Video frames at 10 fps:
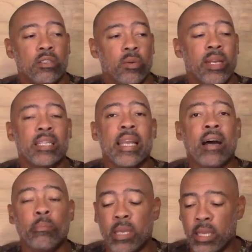So it has
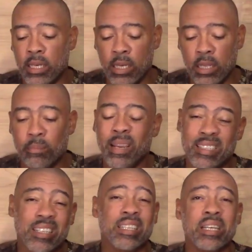now been
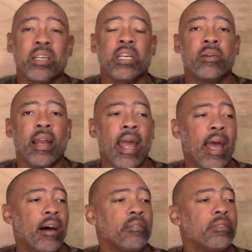basically a year and a
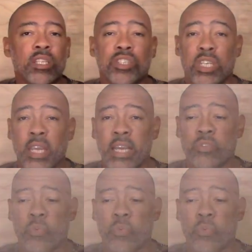half. She has